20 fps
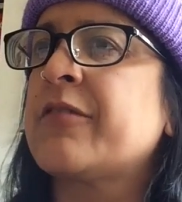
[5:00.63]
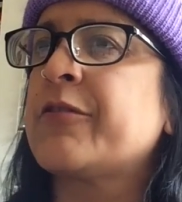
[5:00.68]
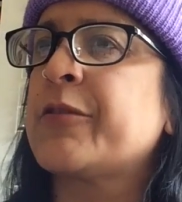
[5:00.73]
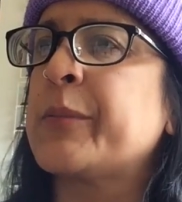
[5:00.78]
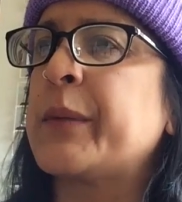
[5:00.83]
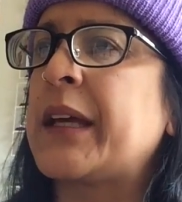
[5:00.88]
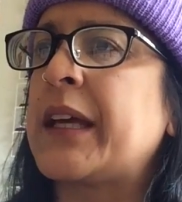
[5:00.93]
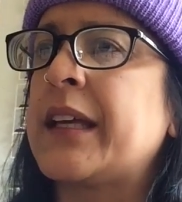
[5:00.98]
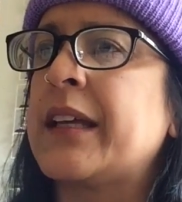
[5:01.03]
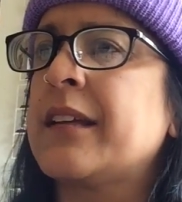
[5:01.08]
for
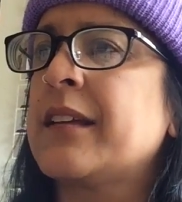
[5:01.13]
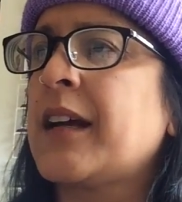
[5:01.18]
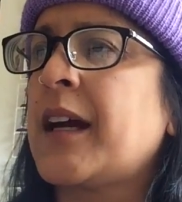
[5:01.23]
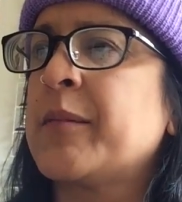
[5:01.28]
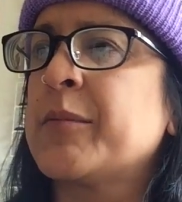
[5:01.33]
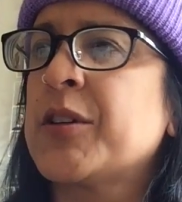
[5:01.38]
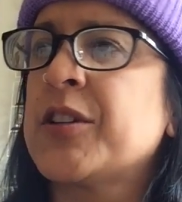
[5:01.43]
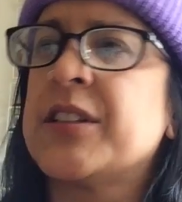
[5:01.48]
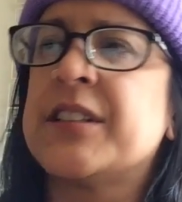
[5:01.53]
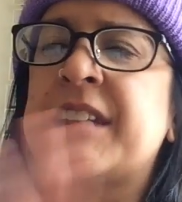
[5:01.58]
me.
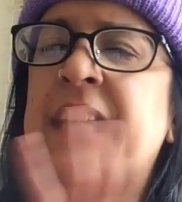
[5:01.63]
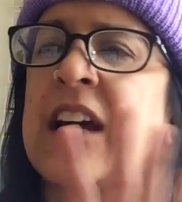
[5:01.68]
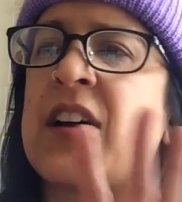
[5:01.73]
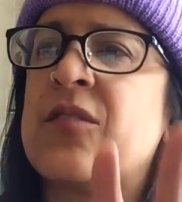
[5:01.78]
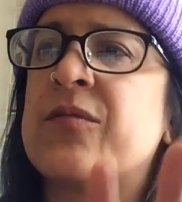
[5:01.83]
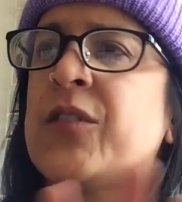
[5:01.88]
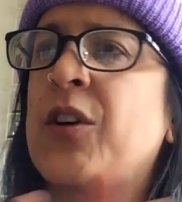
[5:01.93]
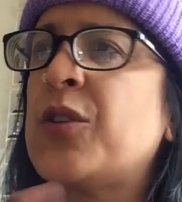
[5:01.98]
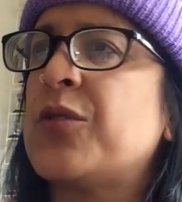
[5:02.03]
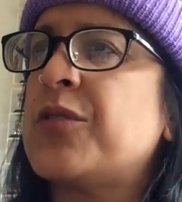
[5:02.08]
I'm going to
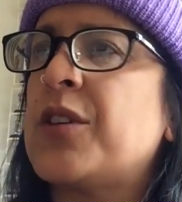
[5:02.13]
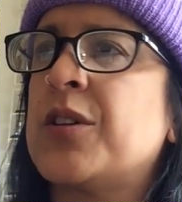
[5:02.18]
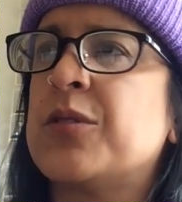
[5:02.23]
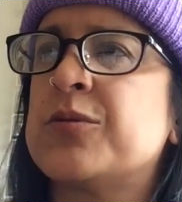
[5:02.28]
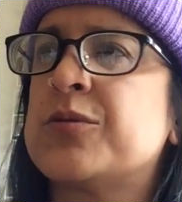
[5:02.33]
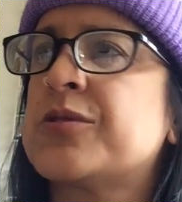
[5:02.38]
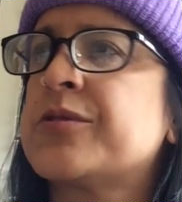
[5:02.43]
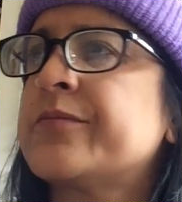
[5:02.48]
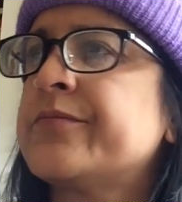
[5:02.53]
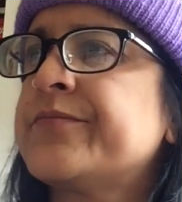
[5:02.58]
downvote
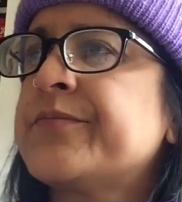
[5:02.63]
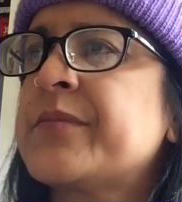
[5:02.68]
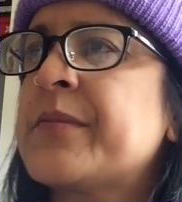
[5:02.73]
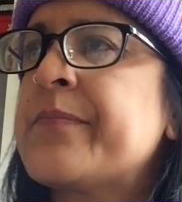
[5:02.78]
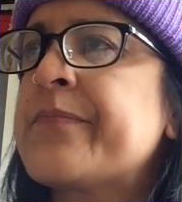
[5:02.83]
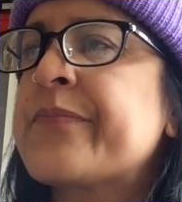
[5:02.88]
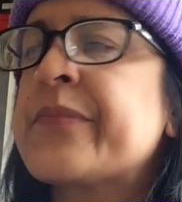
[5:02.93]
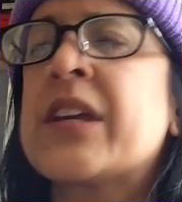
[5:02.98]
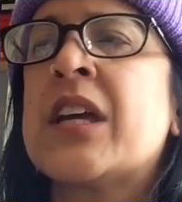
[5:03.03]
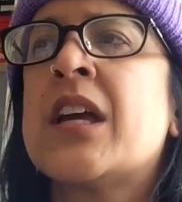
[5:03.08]
those.
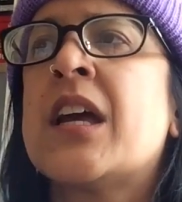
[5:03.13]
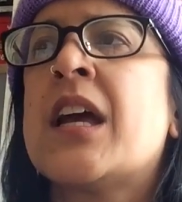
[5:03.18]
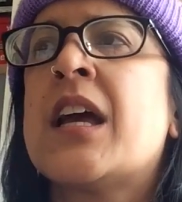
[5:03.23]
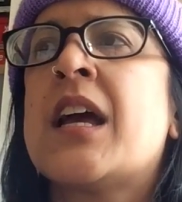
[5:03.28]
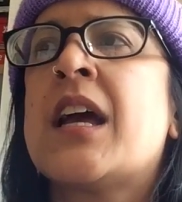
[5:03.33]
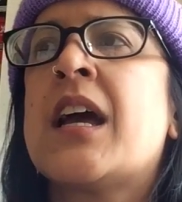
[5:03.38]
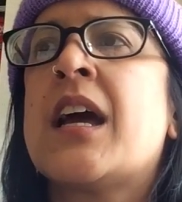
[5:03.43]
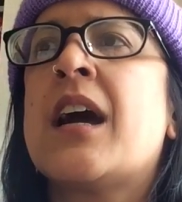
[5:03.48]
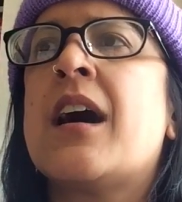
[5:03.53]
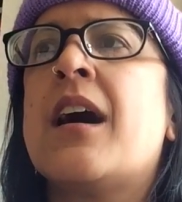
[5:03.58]

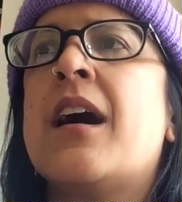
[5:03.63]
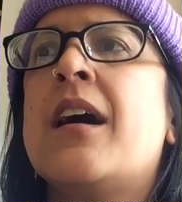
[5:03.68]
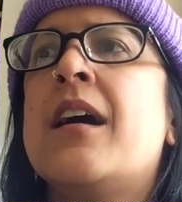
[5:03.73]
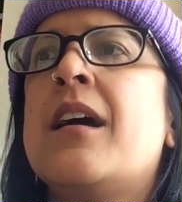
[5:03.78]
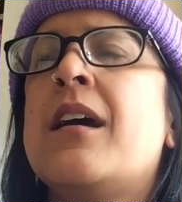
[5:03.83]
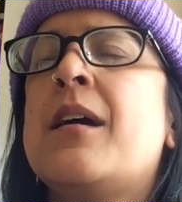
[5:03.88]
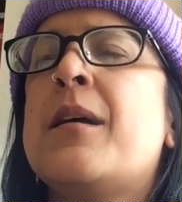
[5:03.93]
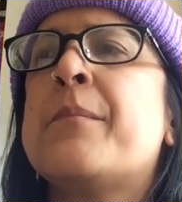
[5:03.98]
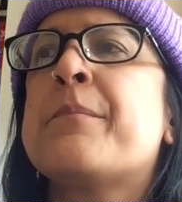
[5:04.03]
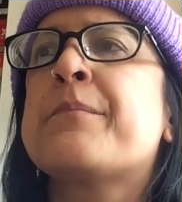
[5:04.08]

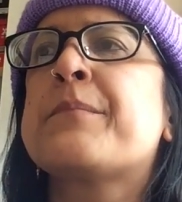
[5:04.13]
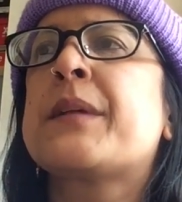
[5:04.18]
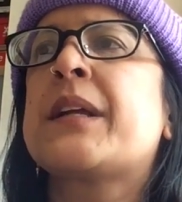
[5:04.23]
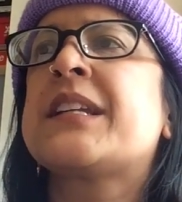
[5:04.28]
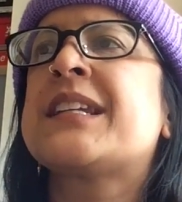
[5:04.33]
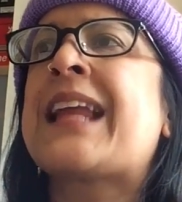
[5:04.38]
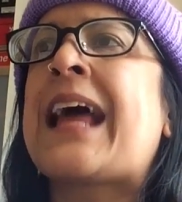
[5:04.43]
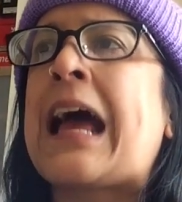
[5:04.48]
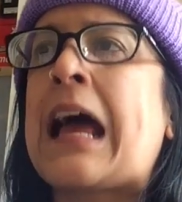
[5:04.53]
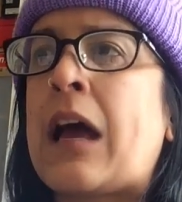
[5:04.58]

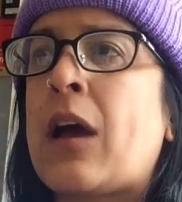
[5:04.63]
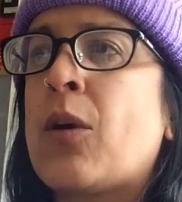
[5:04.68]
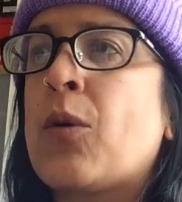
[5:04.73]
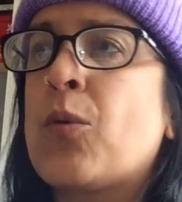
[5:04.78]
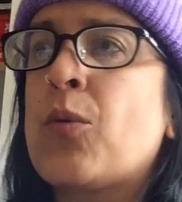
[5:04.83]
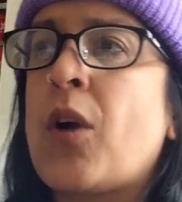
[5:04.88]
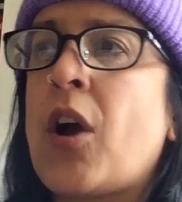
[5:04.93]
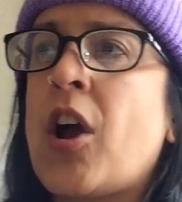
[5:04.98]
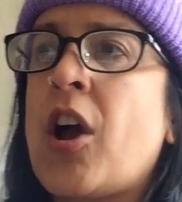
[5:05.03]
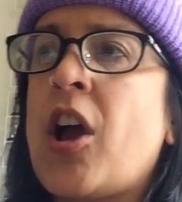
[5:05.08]

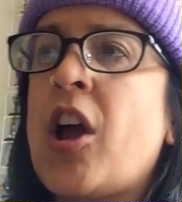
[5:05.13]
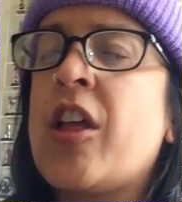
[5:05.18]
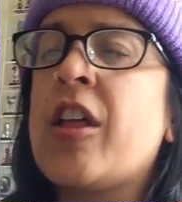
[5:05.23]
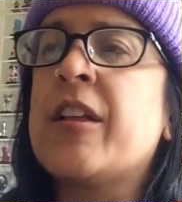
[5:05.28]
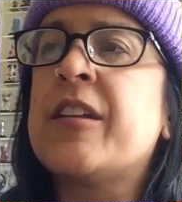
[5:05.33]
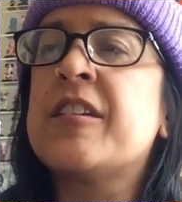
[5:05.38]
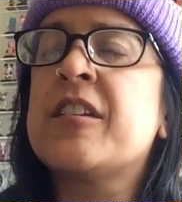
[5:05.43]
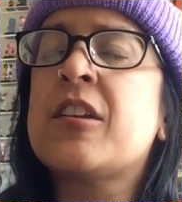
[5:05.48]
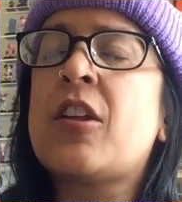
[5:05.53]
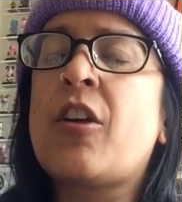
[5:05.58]
Now,
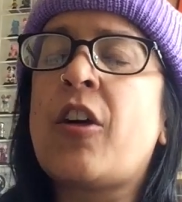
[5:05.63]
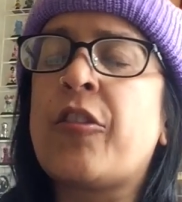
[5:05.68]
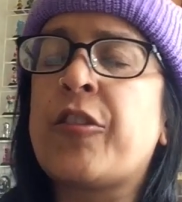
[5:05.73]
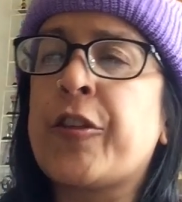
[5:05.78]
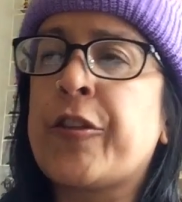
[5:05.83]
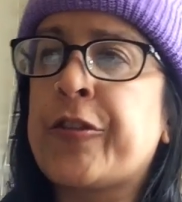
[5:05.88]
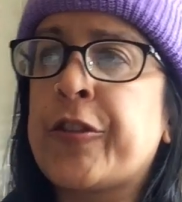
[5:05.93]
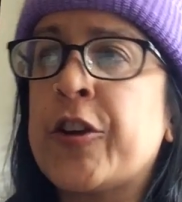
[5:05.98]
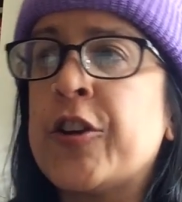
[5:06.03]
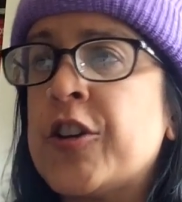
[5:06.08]

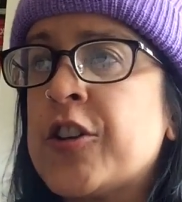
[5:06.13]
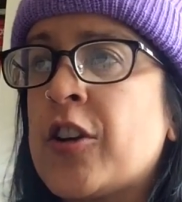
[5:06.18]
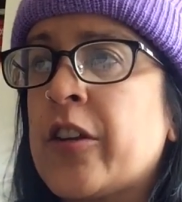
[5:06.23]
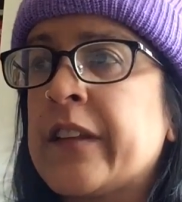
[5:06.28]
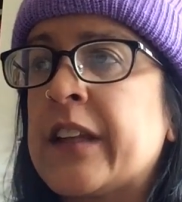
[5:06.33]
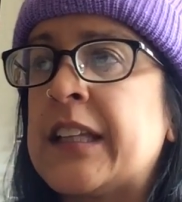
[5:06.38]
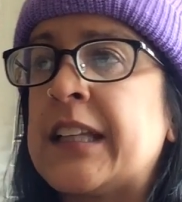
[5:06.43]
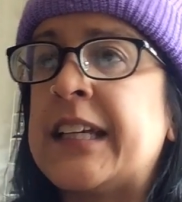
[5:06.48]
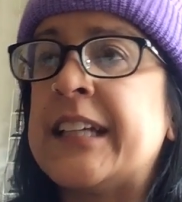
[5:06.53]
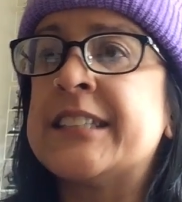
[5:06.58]
the third on
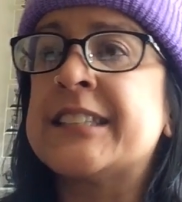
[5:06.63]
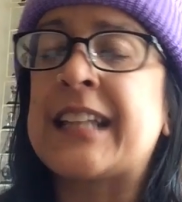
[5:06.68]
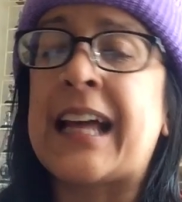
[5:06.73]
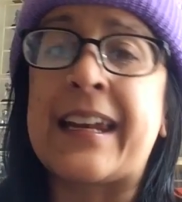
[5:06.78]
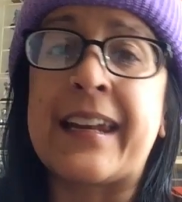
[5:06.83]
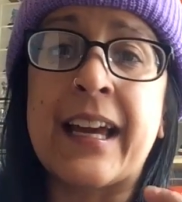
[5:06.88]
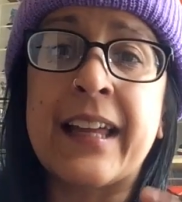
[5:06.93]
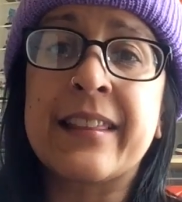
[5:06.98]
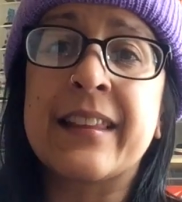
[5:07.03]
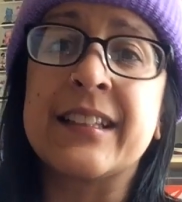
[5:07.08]
the list,
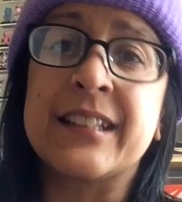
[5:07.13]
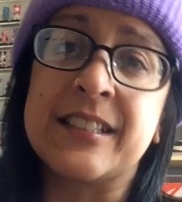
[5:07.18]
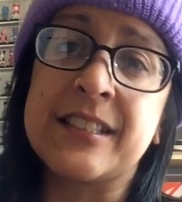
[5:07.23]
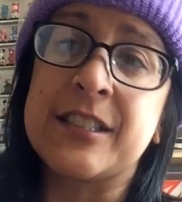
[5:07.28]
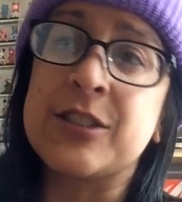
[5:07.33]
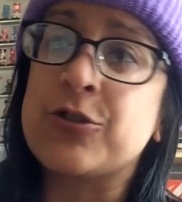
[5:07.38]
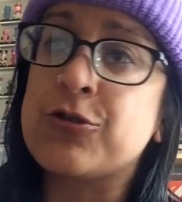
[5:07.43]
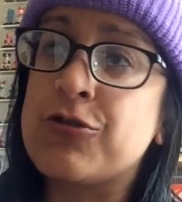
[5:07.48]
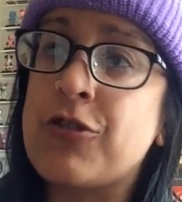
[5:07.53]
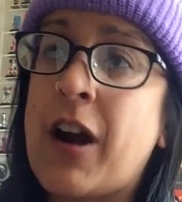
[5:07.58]
and I think this
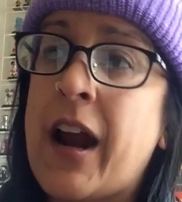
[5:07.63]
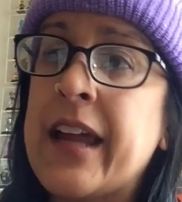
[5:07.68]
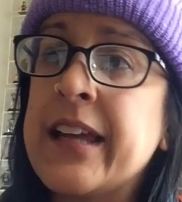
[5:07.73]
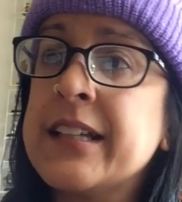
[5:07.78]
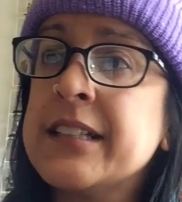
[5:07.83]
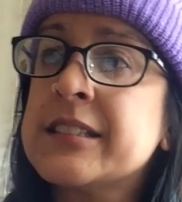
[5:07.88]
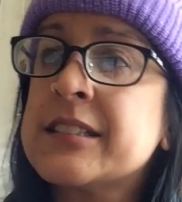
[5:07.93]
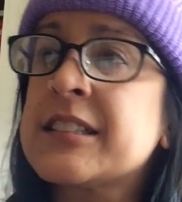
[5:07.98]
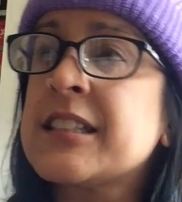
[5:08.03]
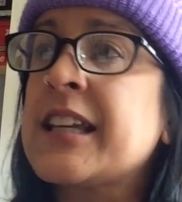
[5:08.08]
is
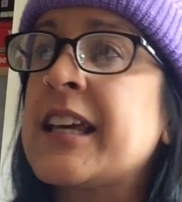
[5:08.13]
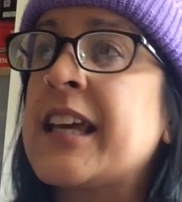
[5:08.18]
great,